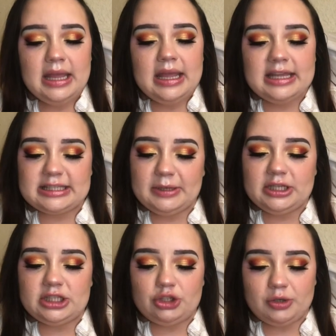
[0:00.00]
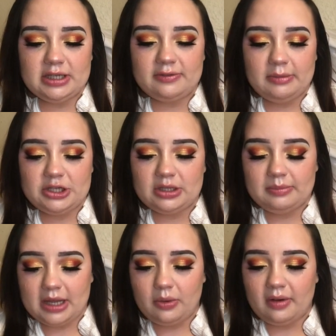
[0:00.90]
Experience the transformation
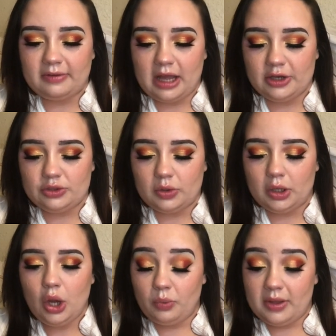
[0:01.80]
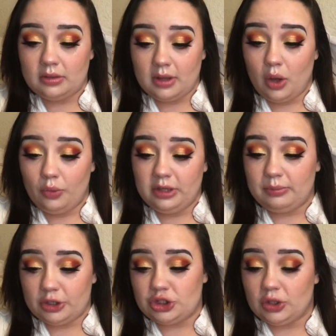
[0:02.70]
power of contour with the only
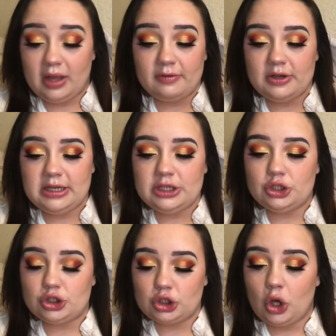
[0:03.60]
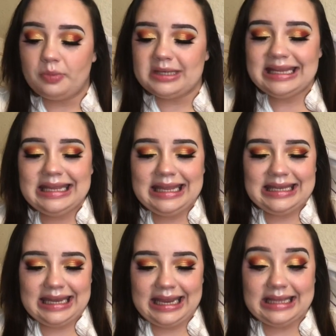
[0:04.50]
brush you'll ever need to sculpt,
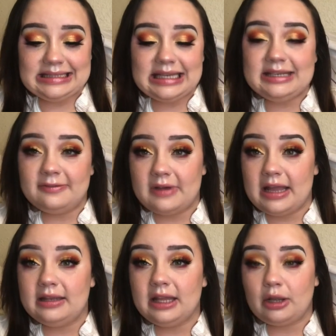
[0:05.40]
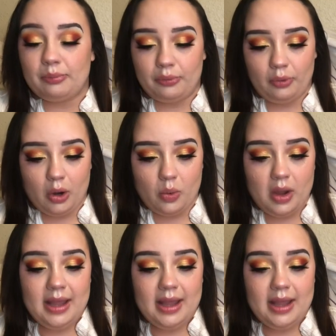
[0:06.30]
enhance, and define like a pro.